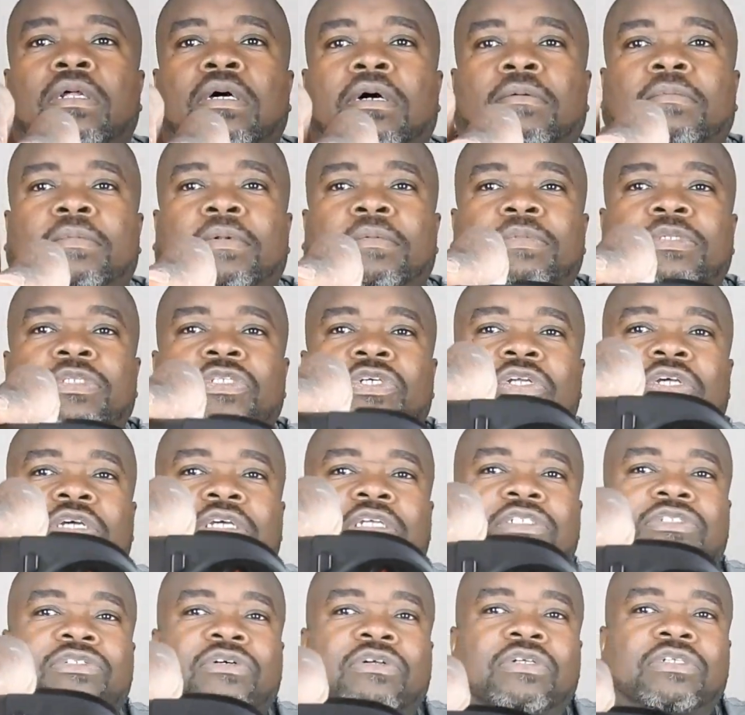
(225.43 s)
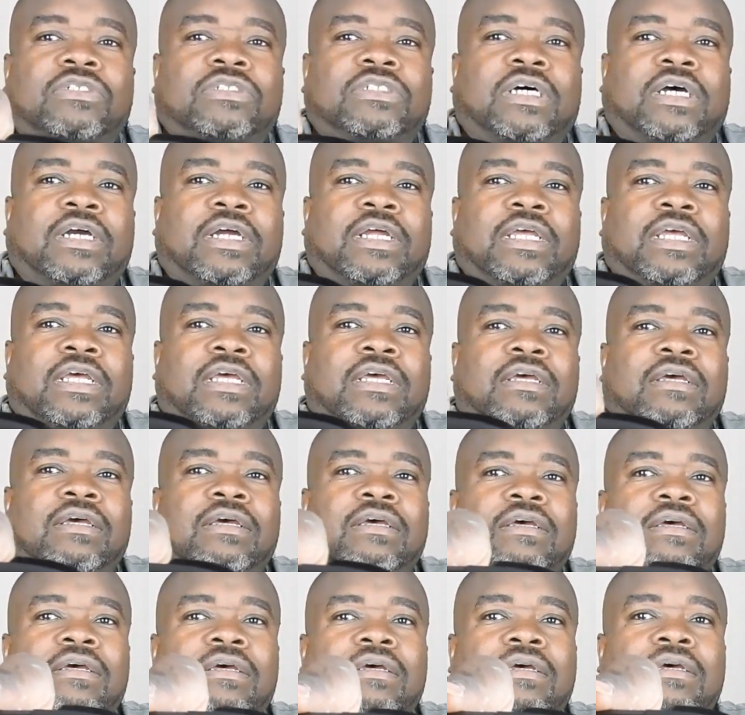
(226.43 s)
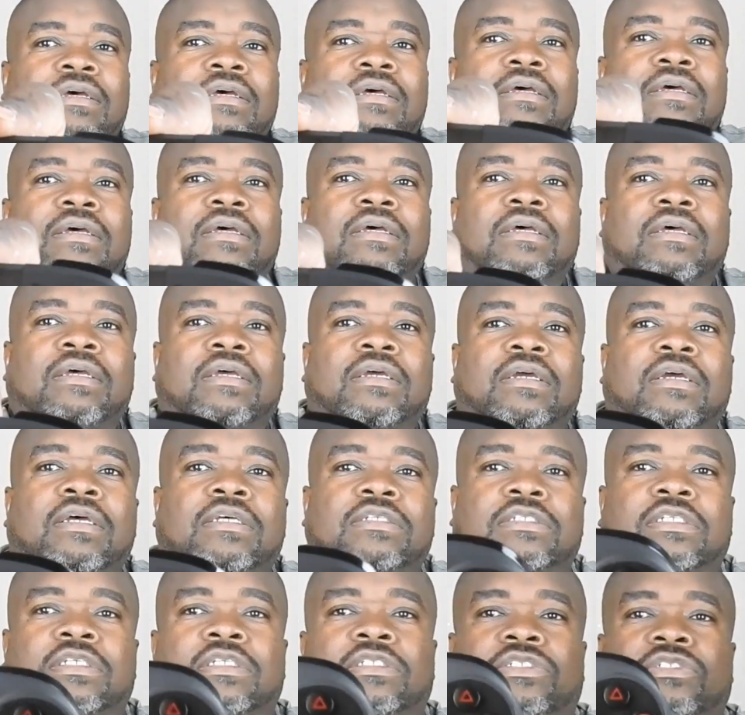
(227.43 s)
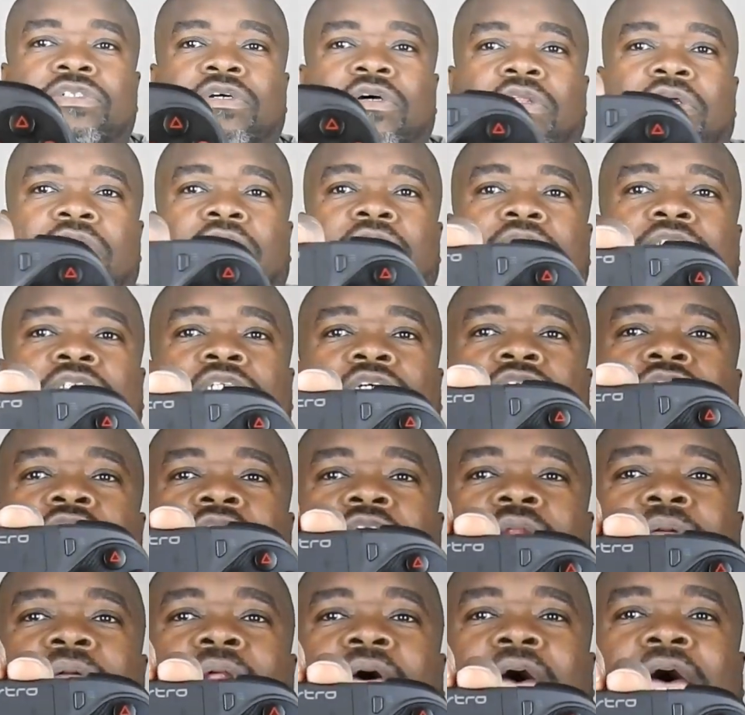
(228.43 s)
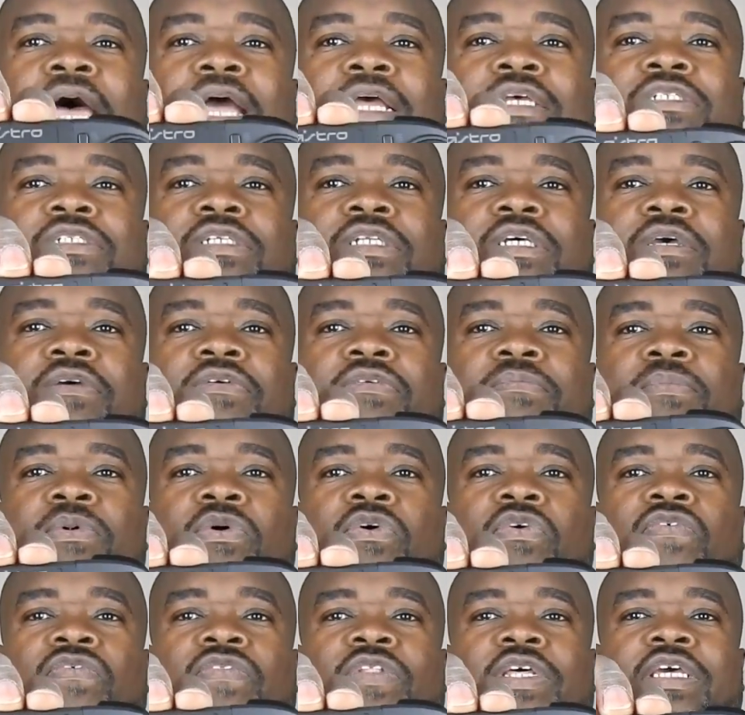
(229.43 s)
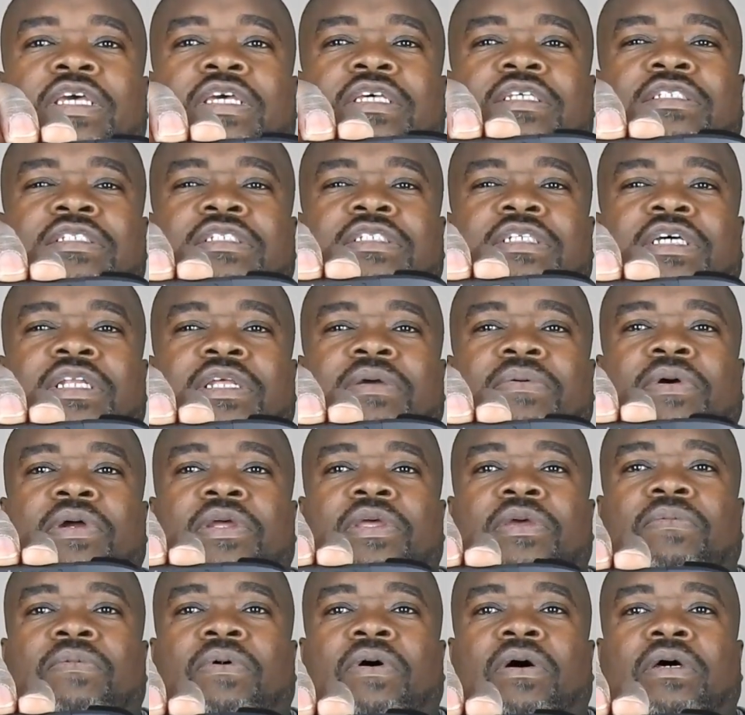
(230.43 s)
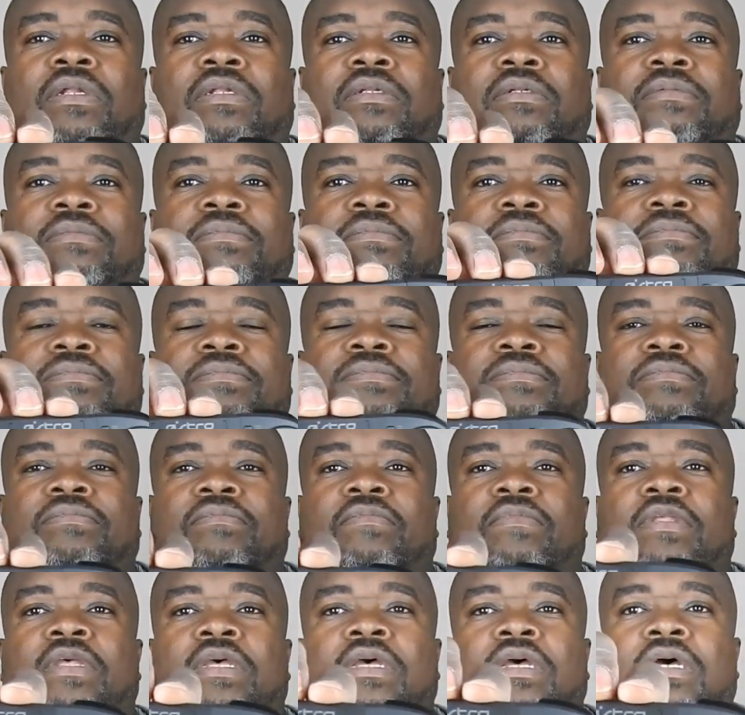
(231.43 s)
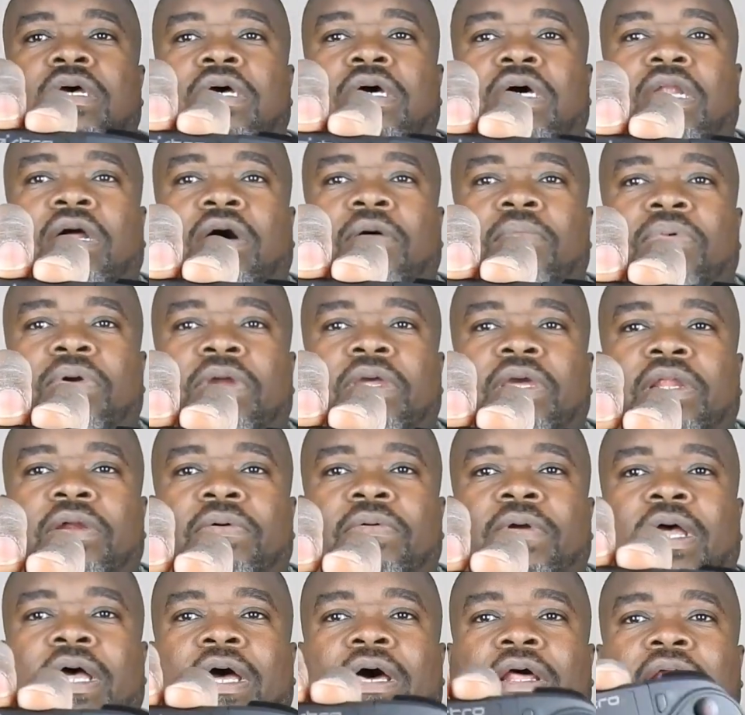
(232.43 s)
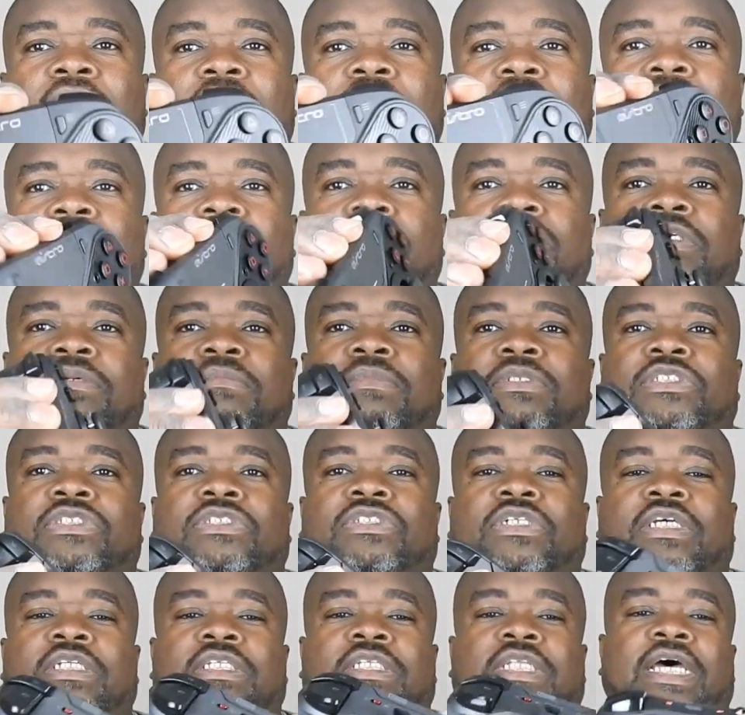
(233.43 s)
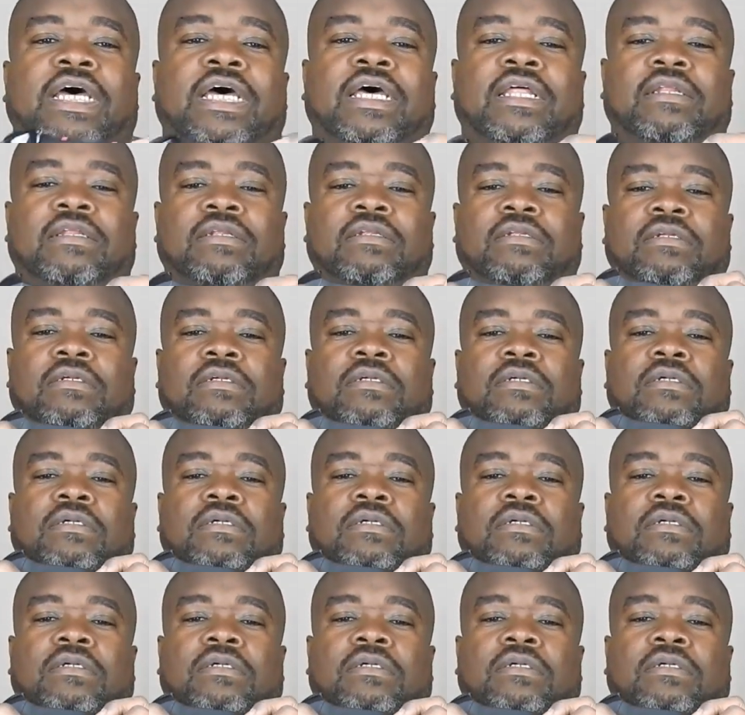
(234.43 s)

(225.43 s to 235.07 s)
Oh, let me show you the controller, sorry. There's a controller, and so you can actually move these to anywhere you want. And I'll bring it around and I will demonstrate that.